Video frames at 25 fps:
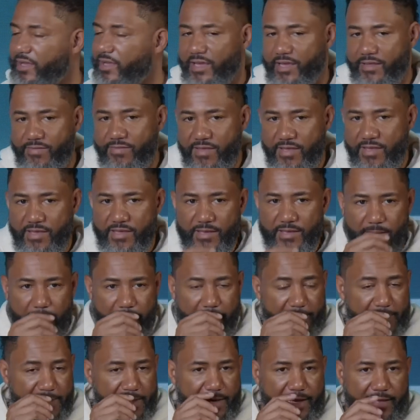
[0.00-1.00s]
And then,
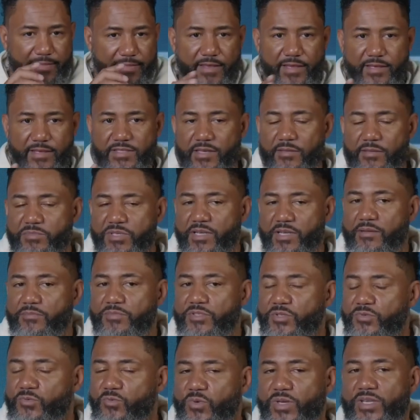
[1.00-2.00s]
and then I think
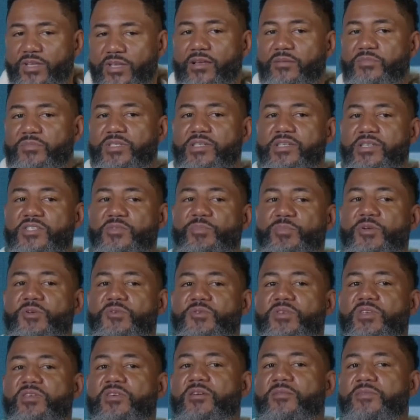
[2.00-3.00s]
sometimes when it comes to these
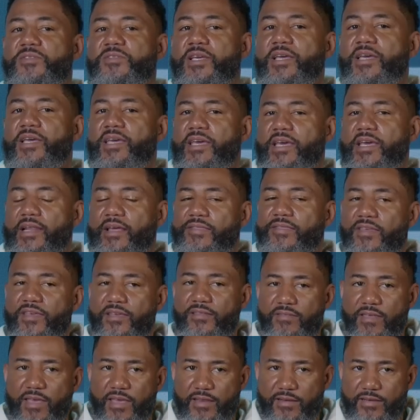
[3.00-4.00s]
spiritual gifts, and I
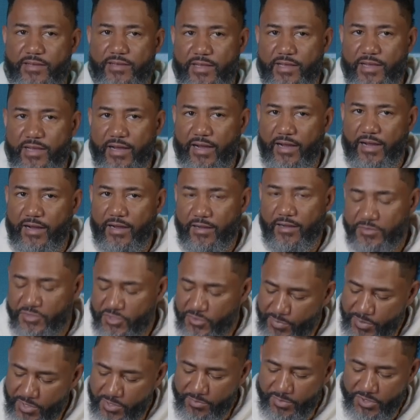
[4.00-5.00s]
think that
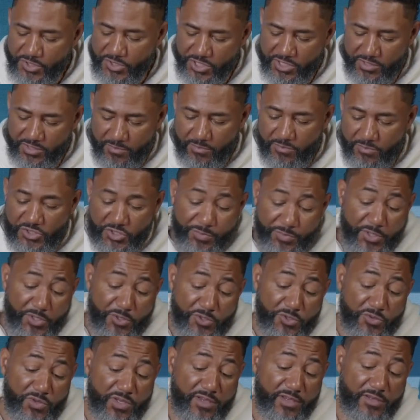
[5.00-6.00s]

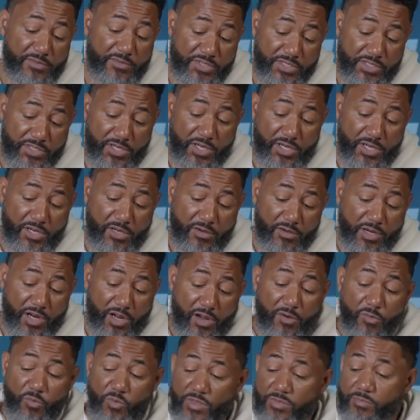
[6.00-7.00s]
spiritual gifts
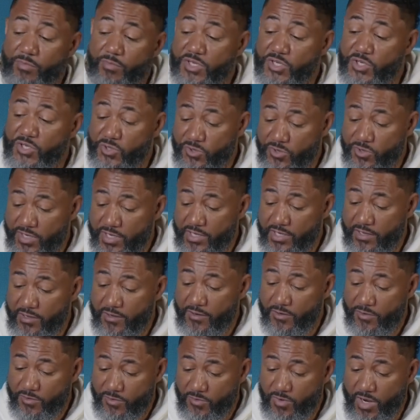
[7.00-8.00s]
come with maturity.
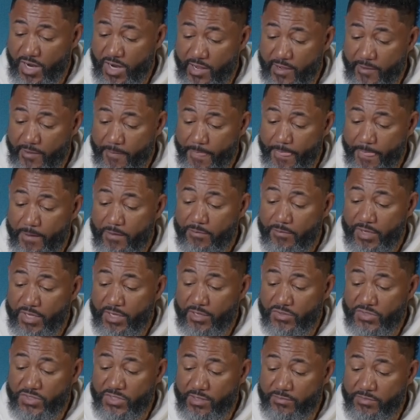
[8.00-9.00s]
Right?
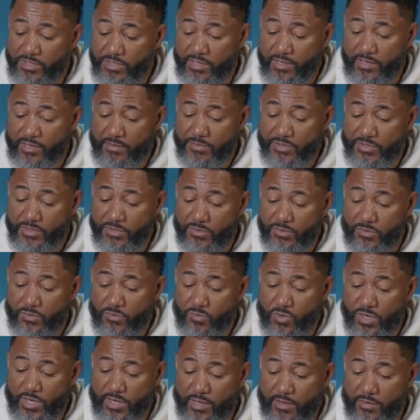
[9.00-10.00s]
Because sometimes
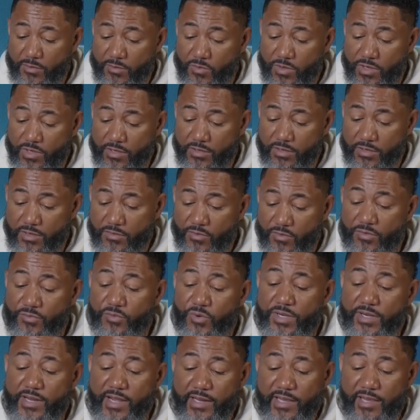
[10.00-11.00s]
what if
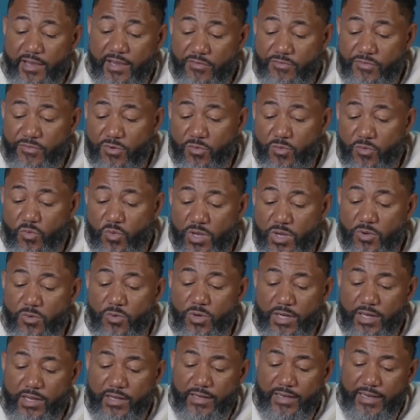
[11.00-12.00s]
we're not careful, we
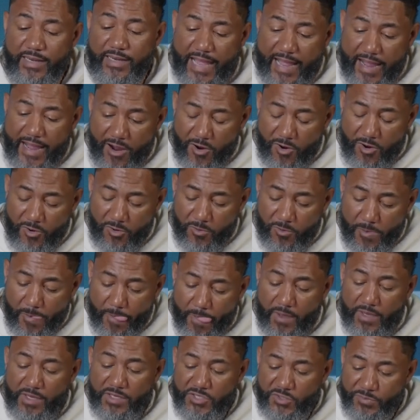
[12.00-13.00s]
will allow
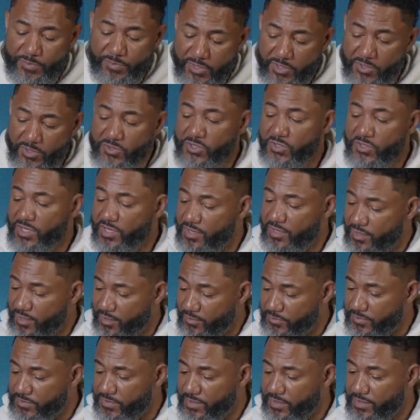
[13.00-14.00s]
spiritual
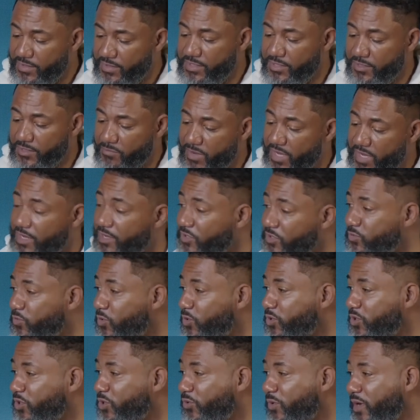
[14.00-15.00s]
gifts to make us
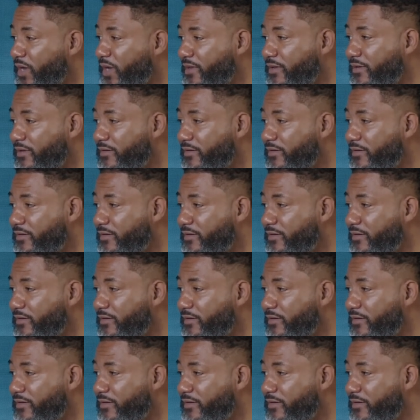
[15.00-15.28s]
want to quit.